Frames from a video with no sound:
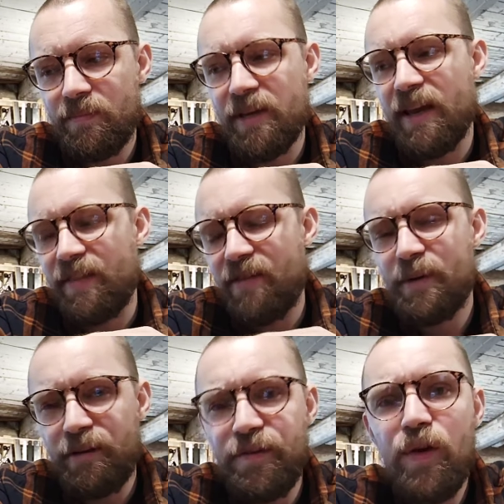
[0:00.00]
yeah, there have
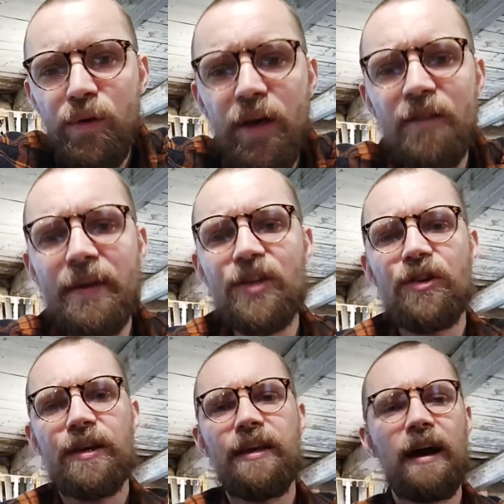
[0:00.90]
been a few that have been
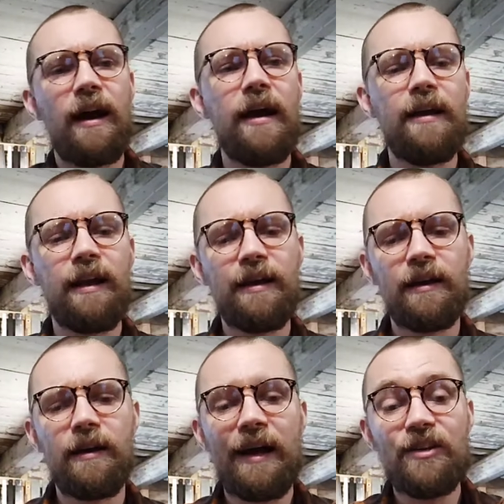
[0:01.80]
tricky. I like
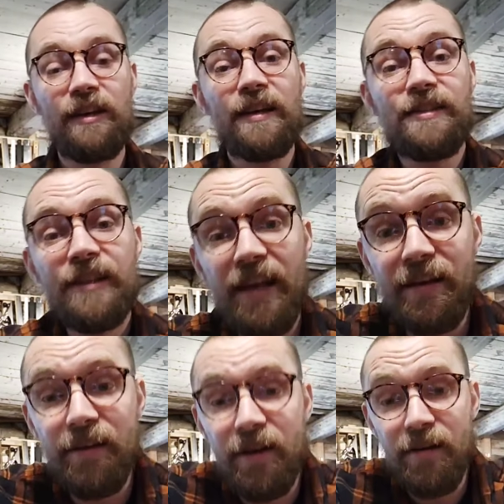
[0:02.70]
actually
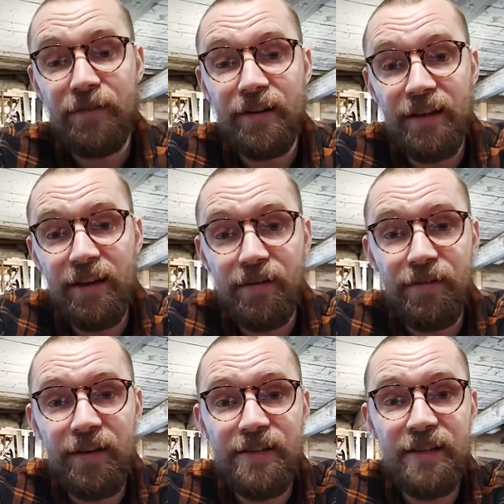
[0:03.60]
yesterday, funnily enough,
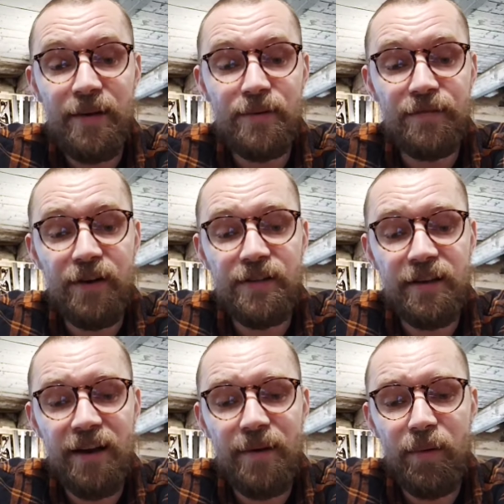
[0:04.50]
yesterday was the first
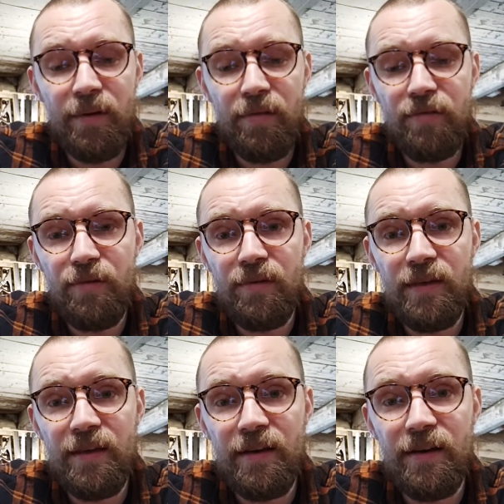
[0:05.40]
time I went through
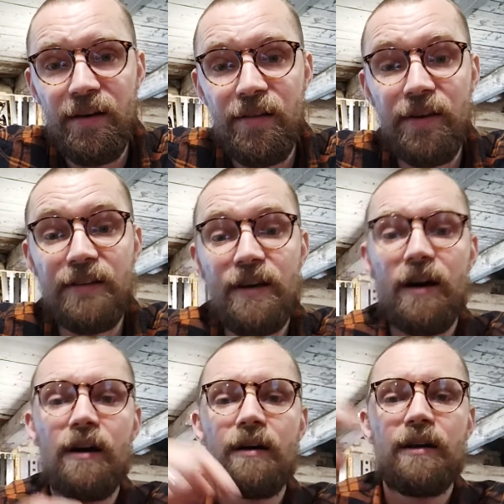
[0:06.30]
the
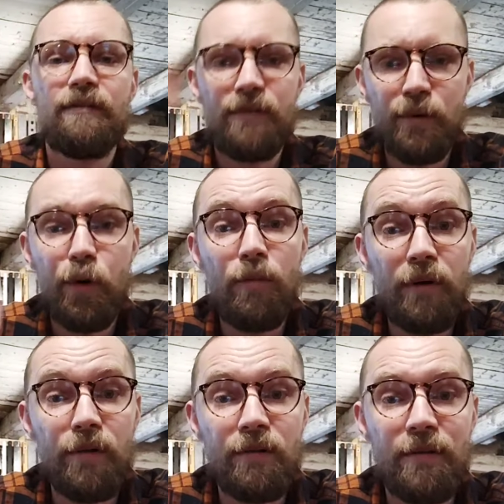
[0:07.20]
guitar kind of quote
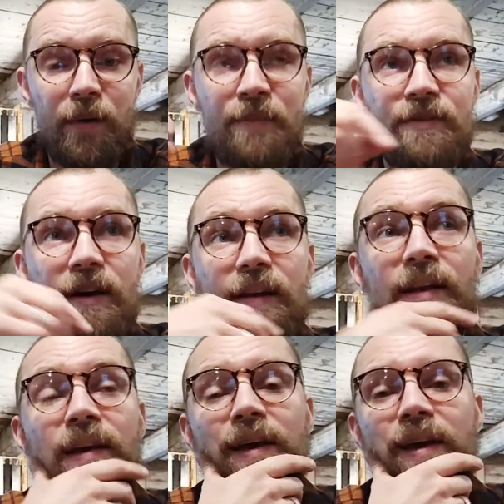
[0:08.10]
builder on my website
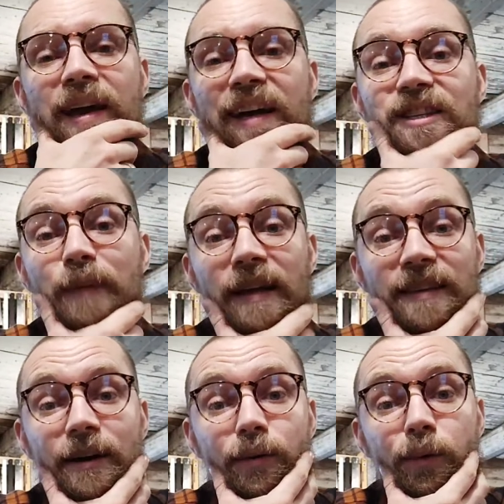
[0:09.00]
and specced
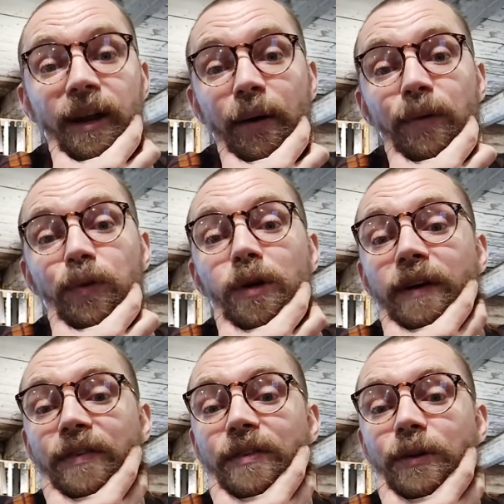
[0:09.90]
out what I would do if I
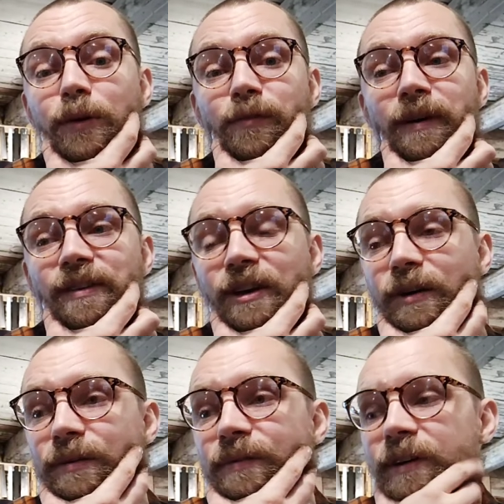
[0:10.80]
was going to do it for
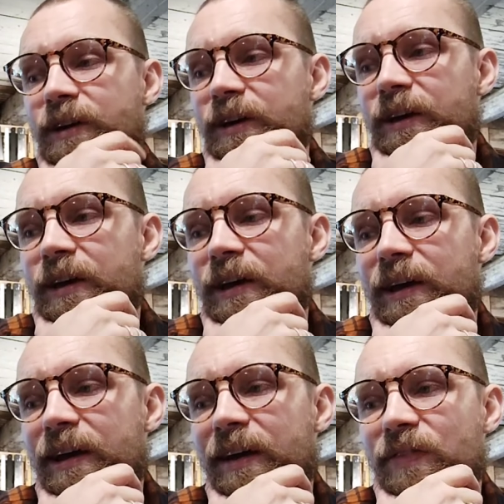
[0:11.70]
myself.
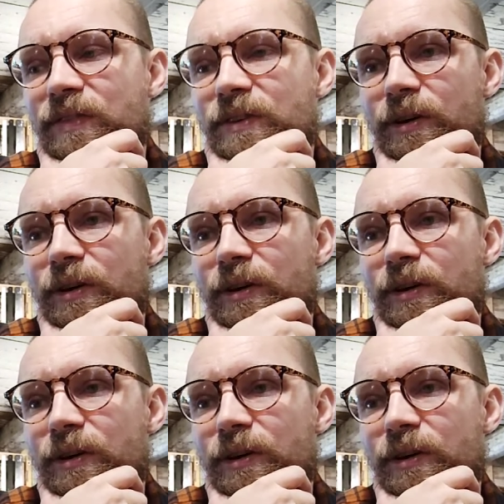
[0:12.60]
And